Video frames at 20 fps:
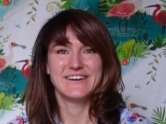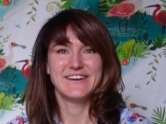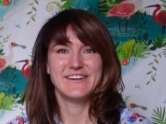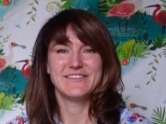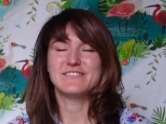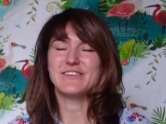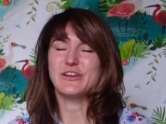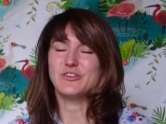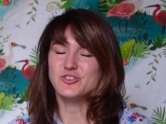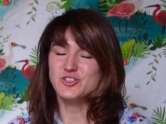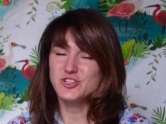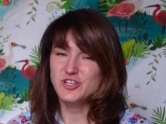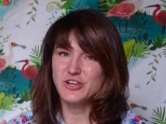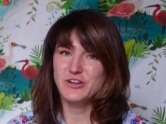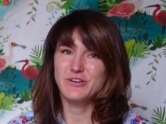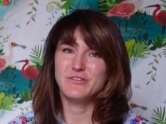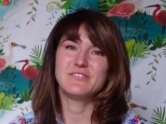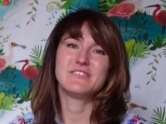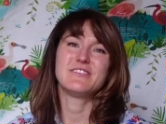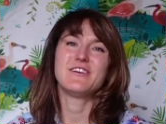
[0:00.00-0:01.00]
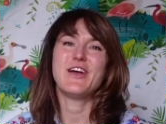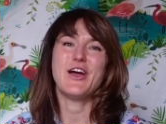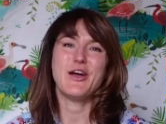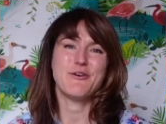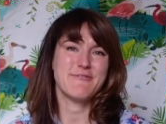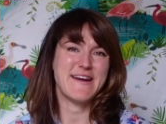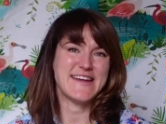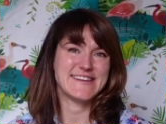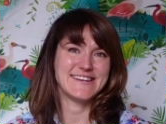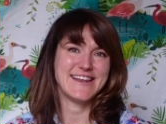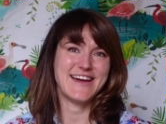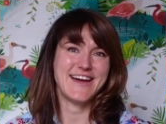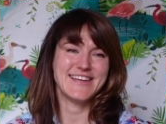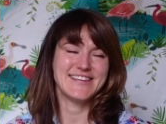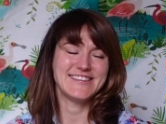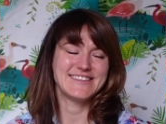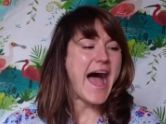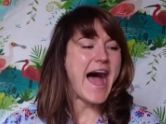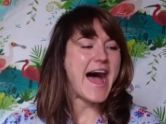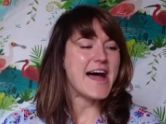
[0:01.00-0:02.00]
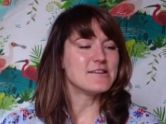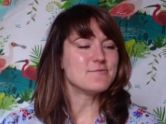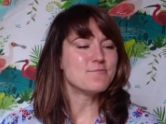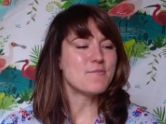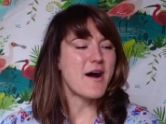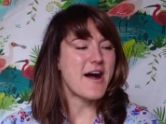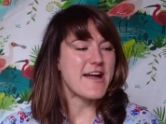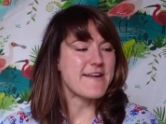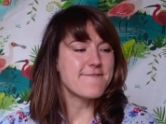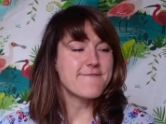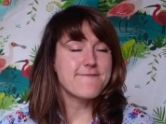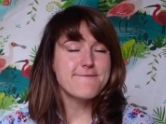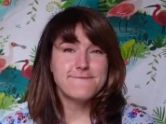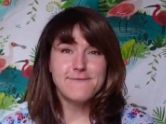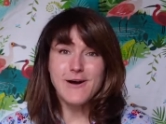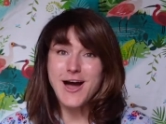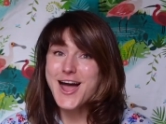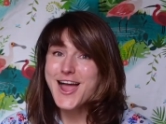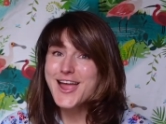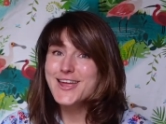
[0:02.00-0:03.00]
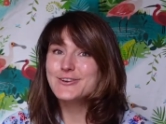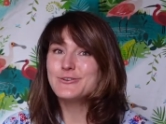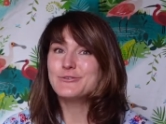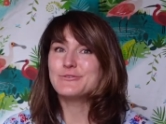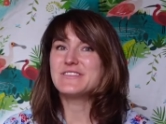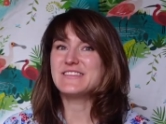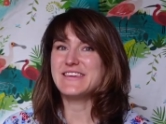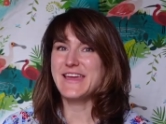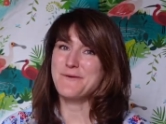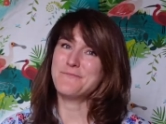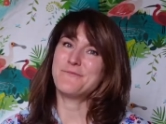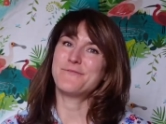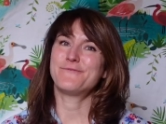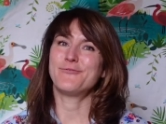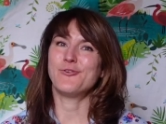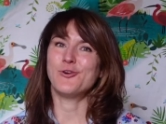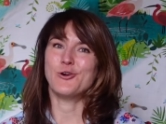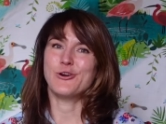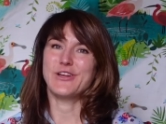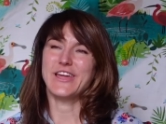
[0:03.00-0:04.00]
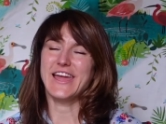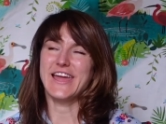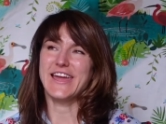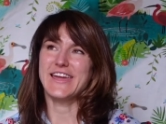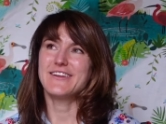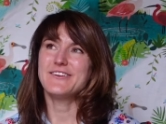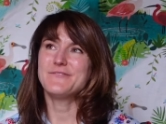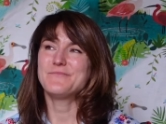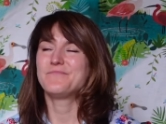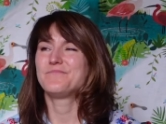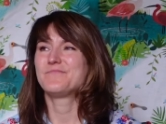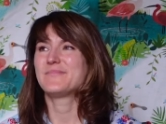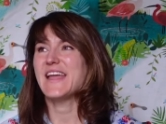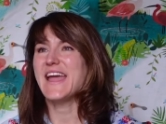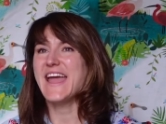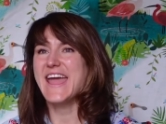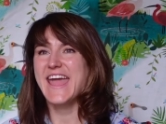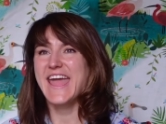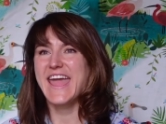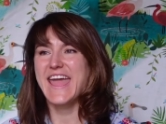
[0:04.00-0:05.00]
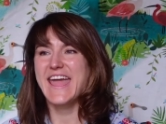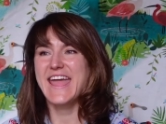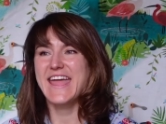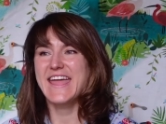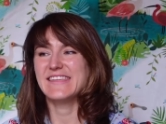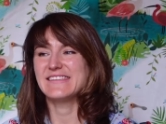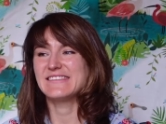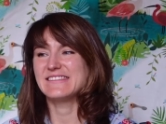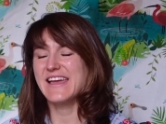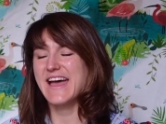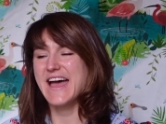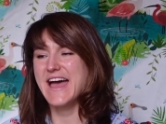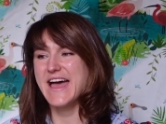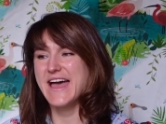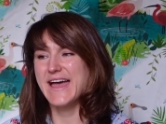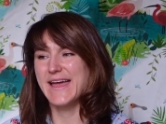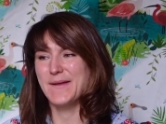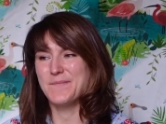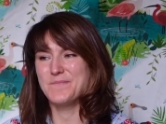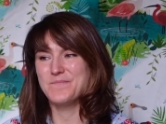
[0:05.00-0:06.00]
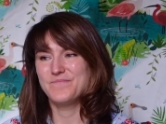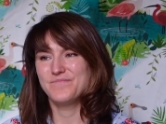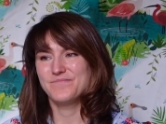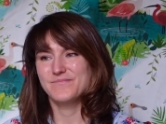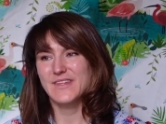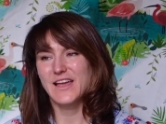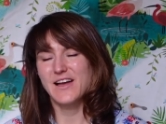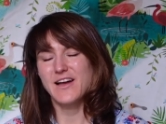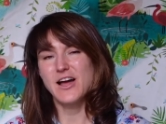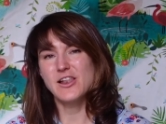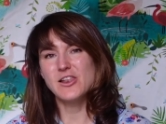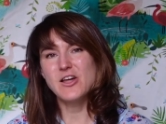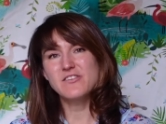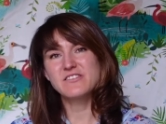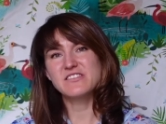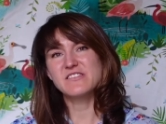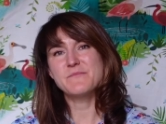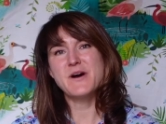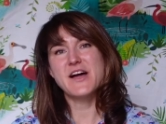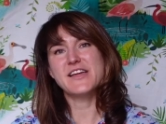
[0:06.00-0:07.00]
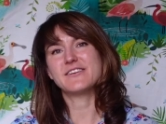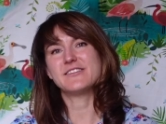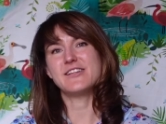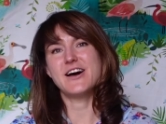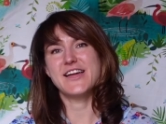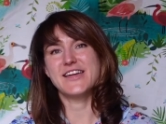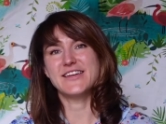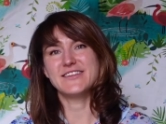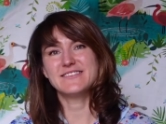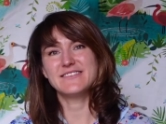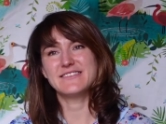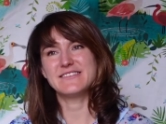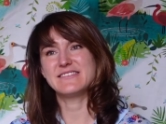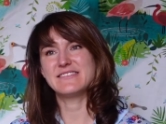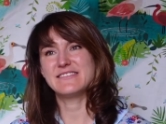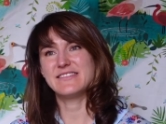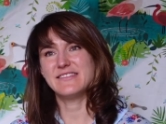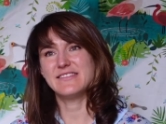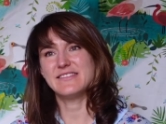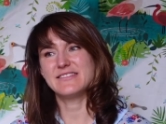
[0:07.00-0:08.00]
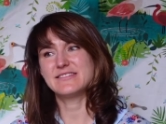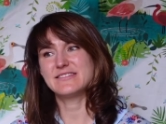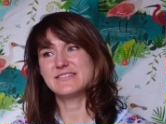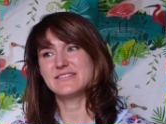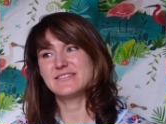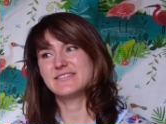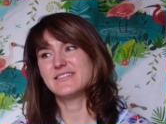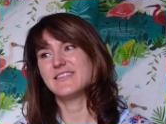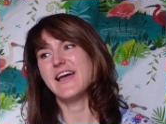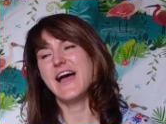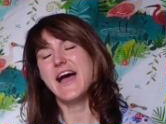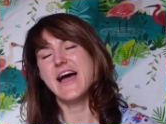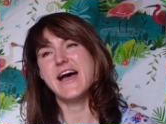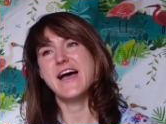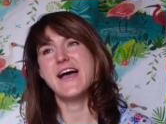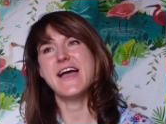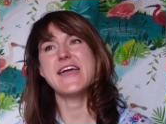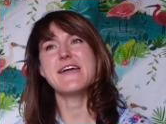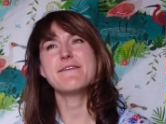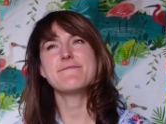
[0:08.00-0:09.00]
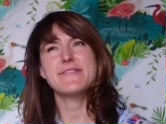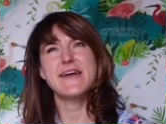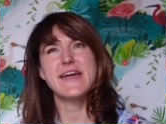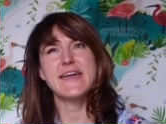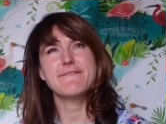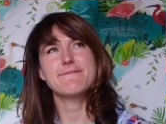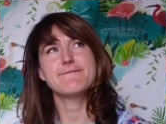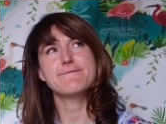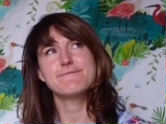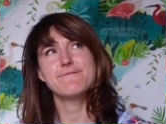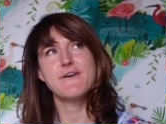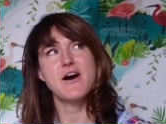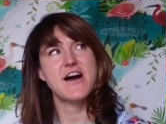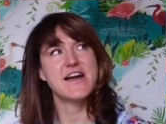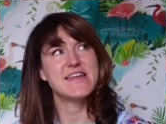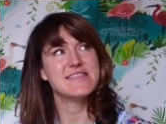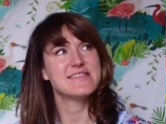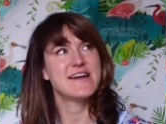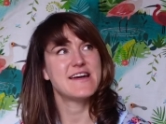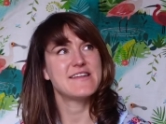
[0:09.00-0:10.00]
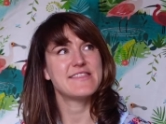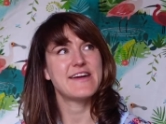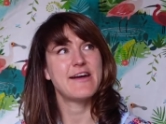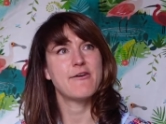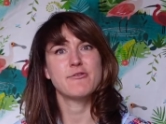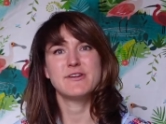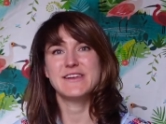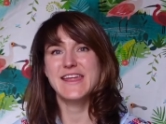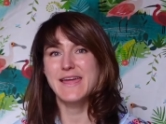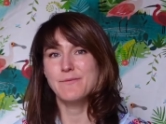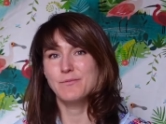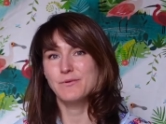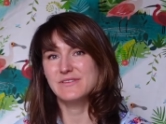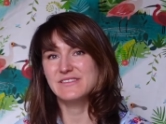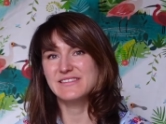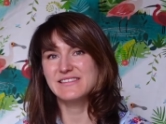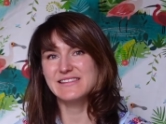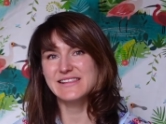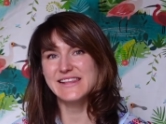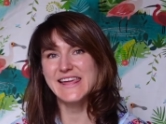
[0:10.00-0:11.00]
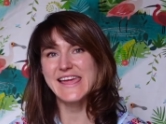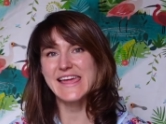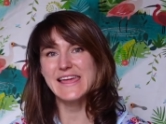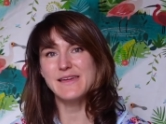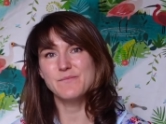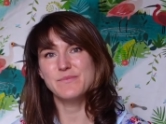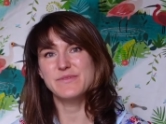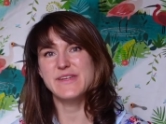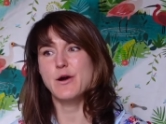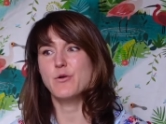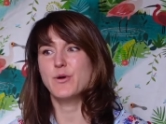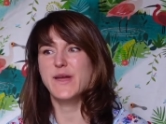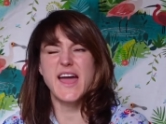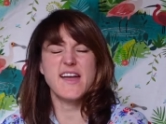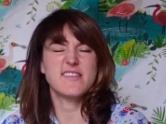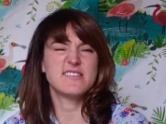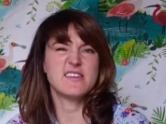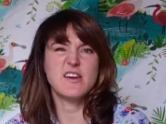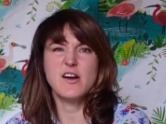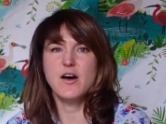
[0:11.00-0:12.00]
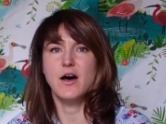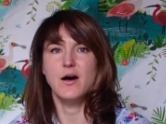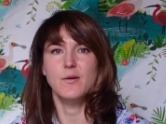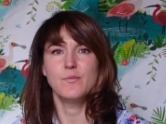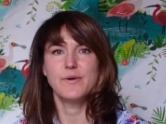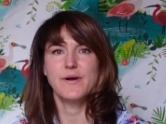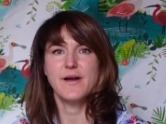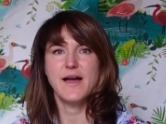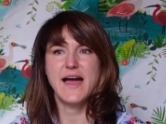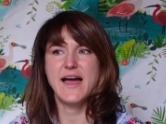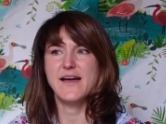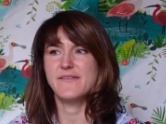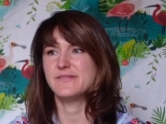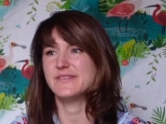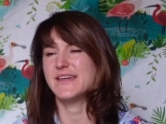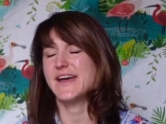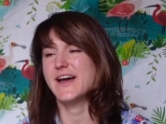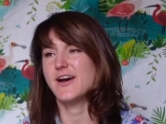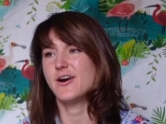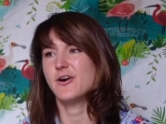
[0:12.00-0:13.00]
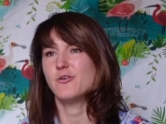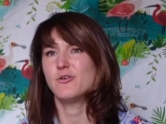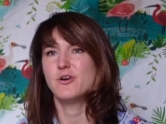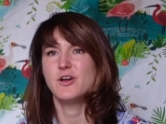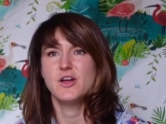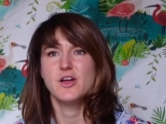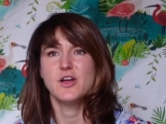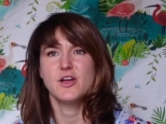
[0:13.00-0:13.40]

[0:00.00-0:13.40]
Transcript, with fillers: So choose a red light. And my final tip for you is, a lot of my clients, if they find that they're unable to sleep, they'll get up and they'll